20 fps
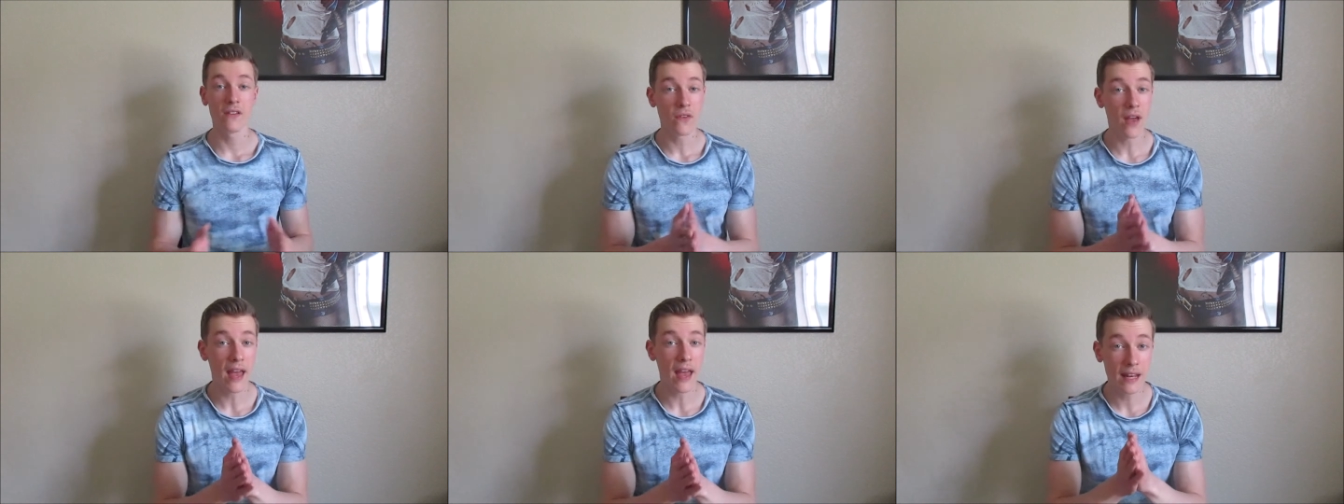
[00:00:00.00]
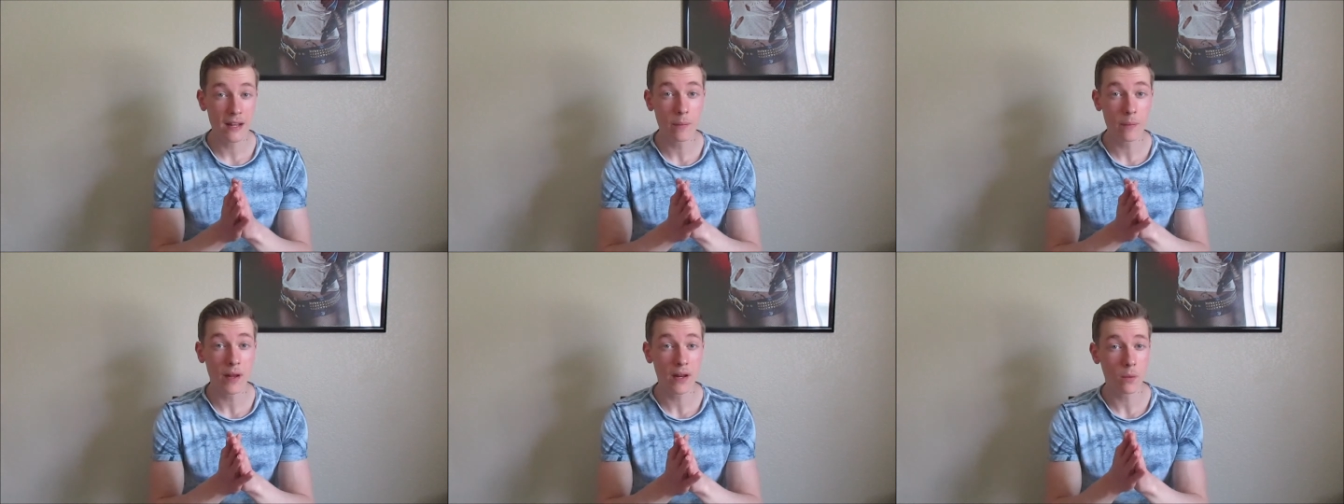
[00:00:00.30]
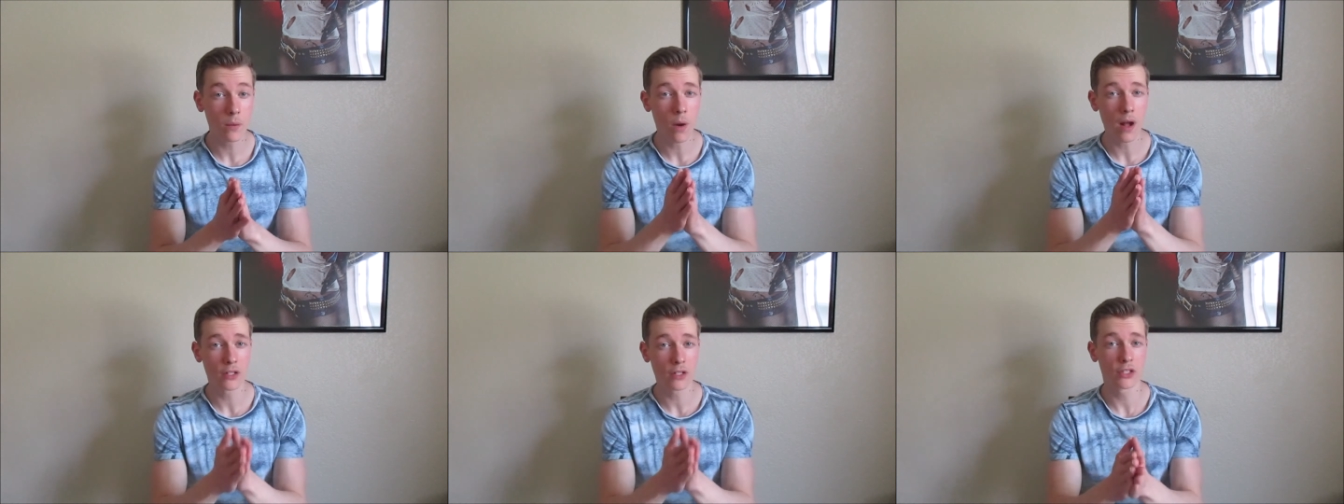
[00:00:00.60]
If anybody
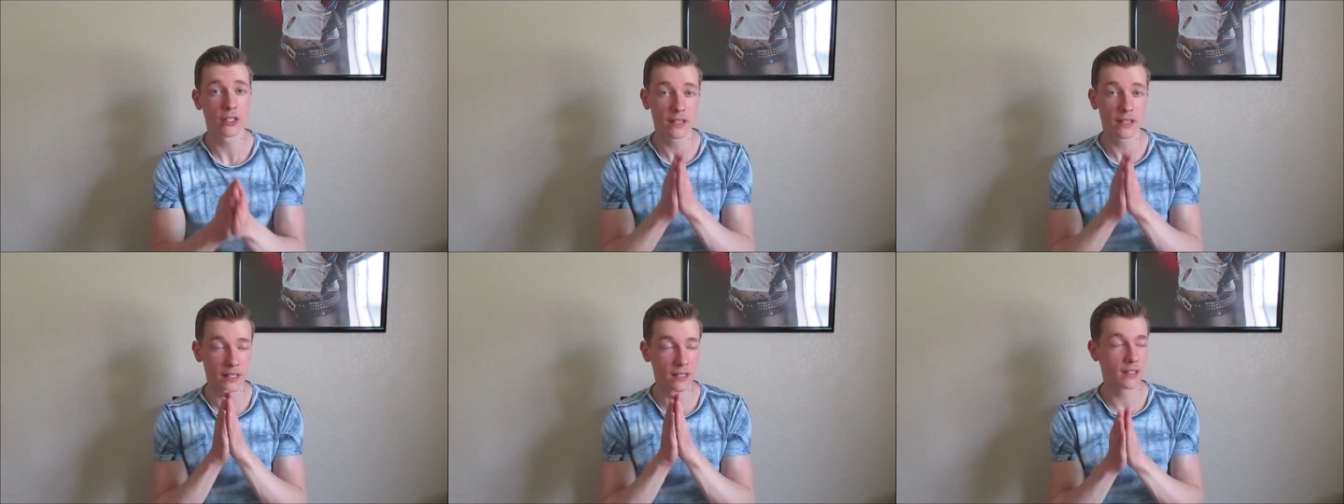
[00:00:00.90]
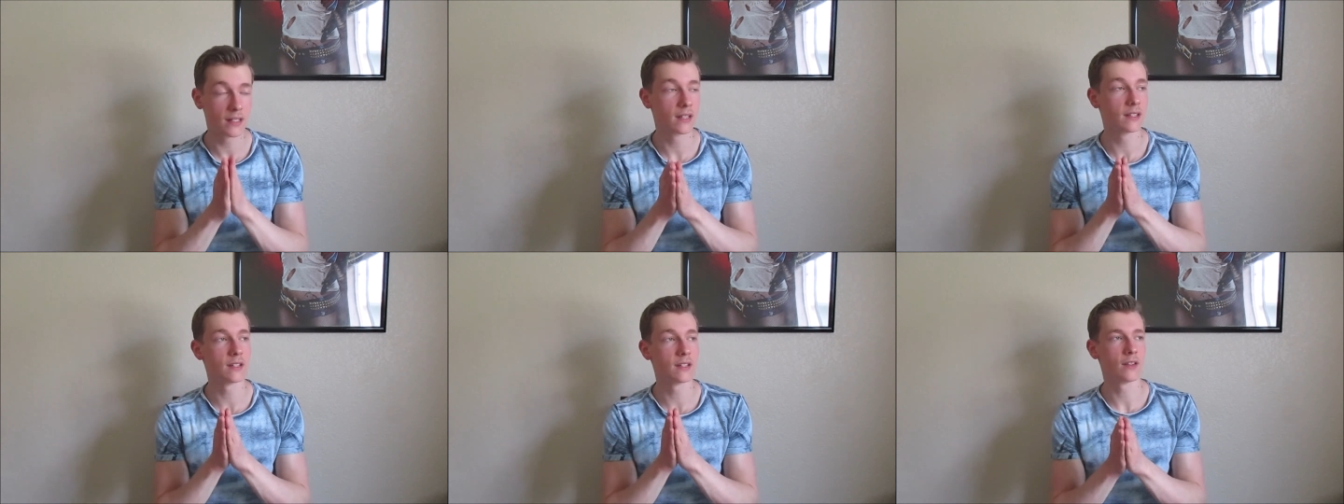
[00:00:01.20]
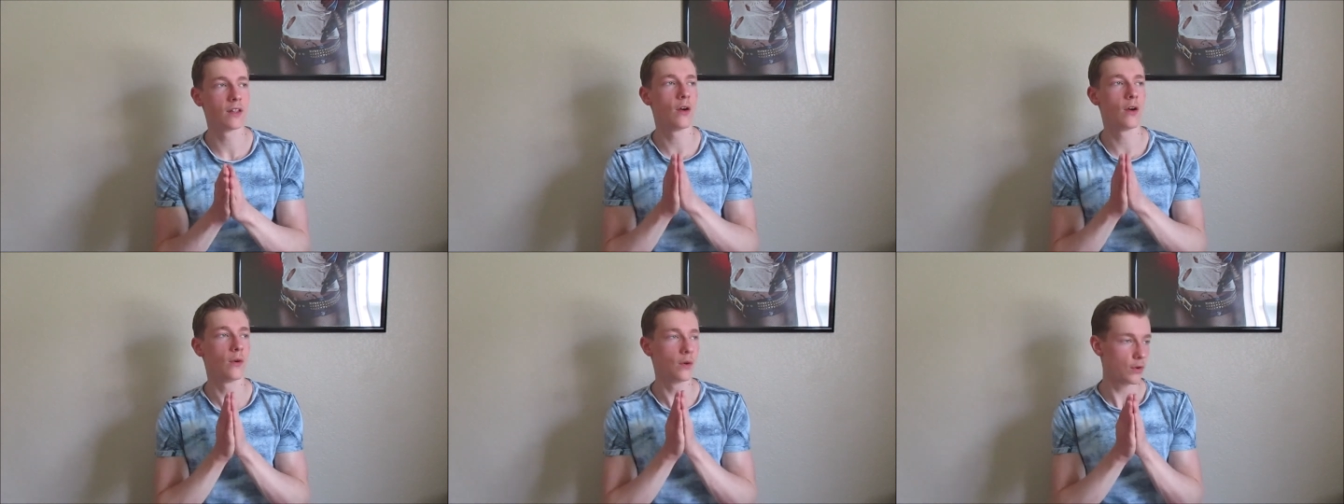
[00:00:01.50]
watching this
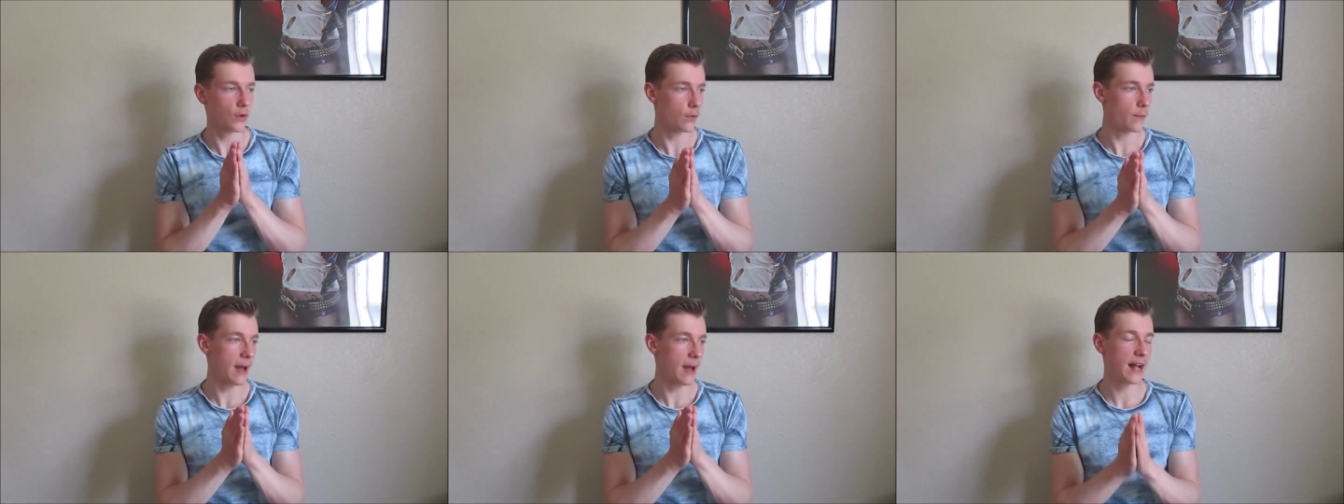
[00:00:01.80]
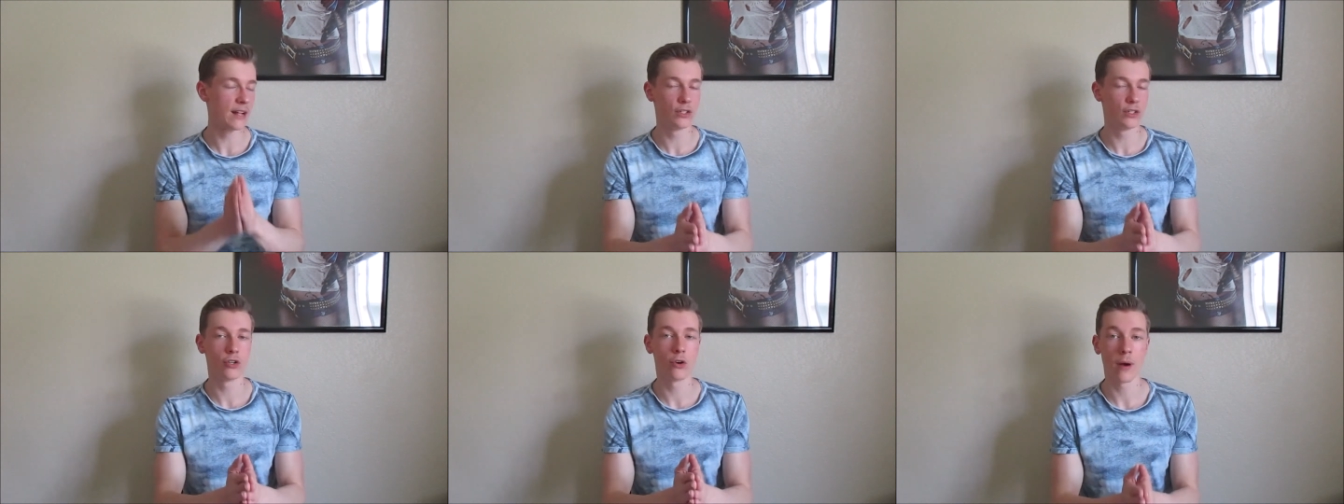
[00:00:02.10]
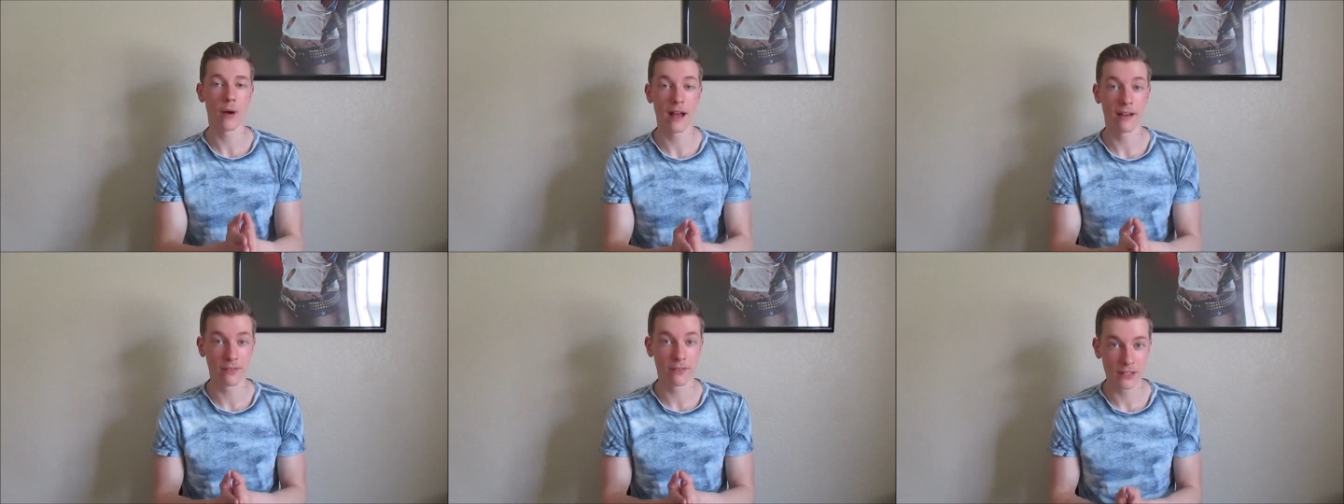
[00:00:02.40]
doesn't know who
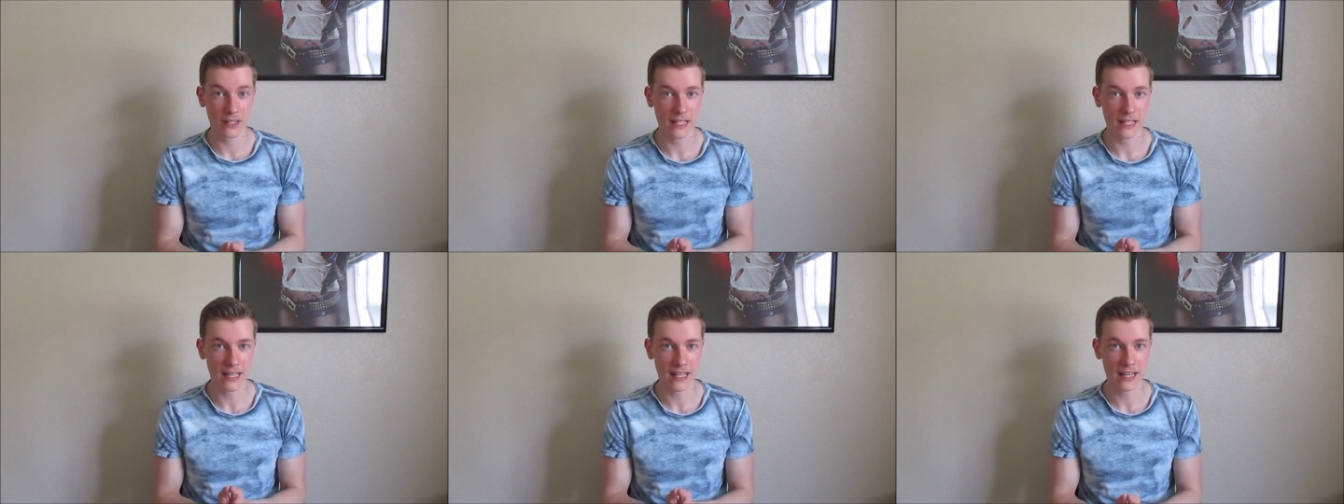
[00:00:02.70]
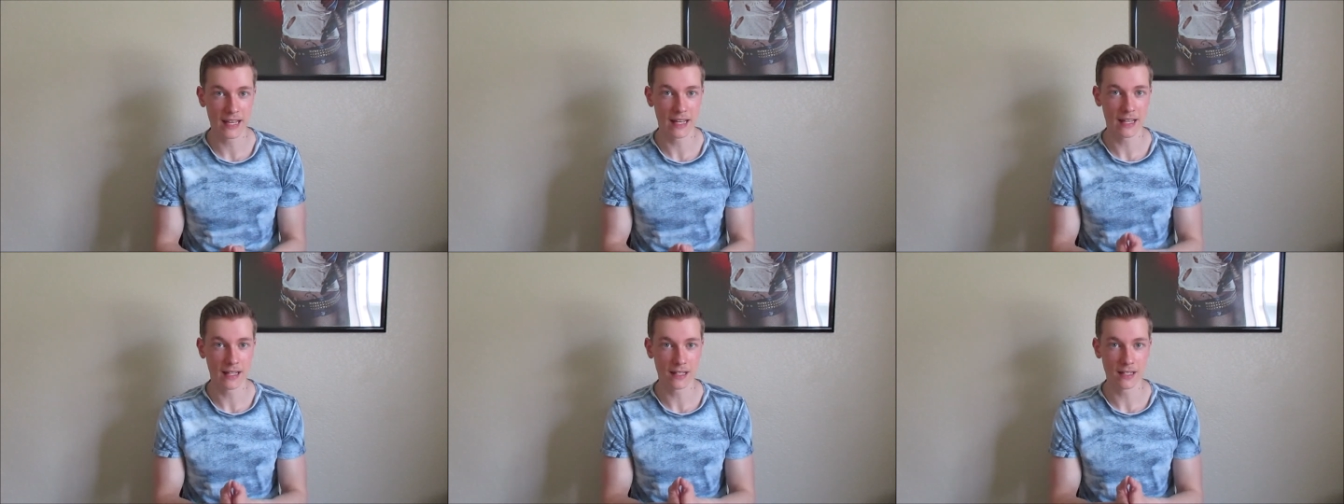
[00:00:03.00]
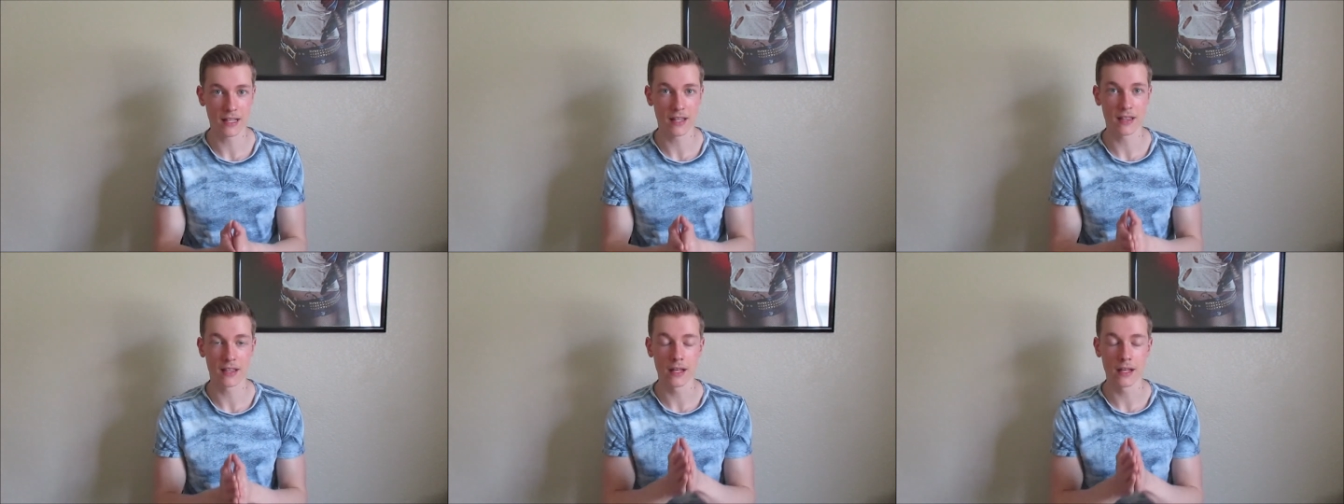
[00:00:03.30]
MadJoe FC is,